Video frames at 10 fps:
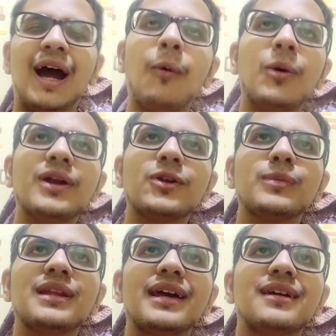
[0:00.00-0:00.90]
I want it
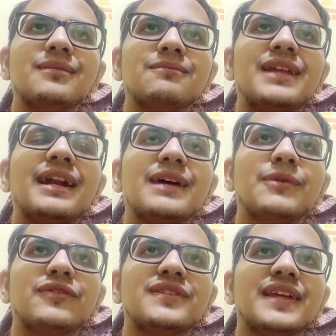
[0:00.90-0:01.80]
to be like that
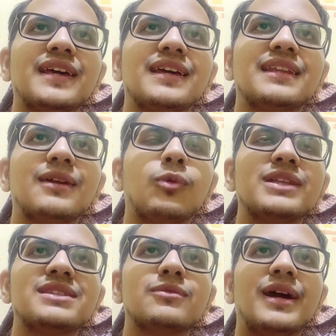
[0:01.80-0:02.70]
type of a thing. And then
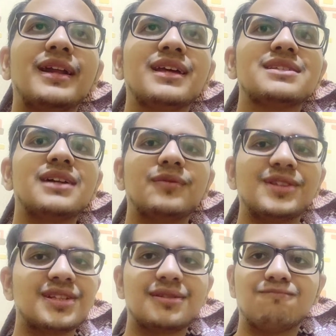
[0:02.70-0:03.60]
once the wedding is done,
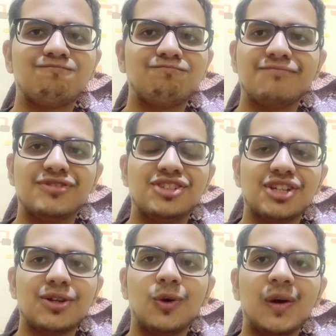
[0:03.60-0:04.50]
we just
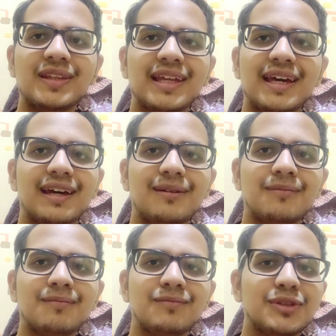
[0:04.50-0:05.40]
chill over
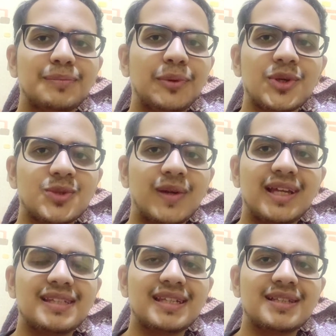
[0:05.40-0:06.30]
there. The
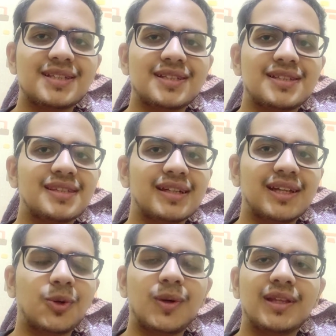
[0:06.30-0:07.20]
post-wedding scene is just
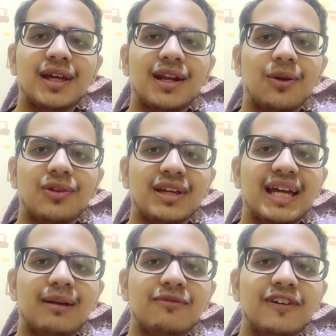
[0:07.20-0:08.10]
sitting over there around the
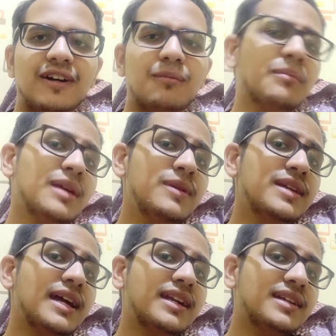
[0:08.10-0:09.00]
campfire.
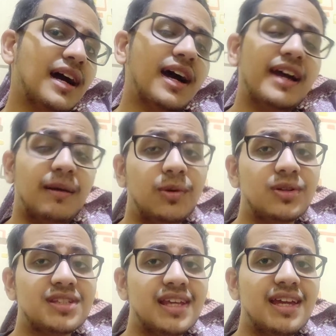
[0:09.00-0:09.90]
Maybe getting high. I'm
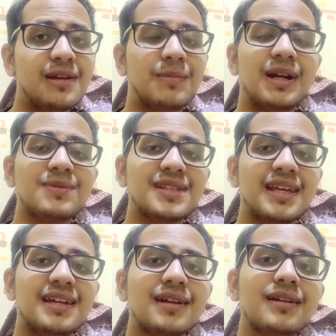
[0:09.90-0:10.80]
not saying it, but I'm
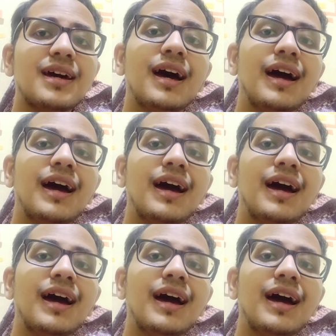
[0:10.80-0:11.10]
saying it.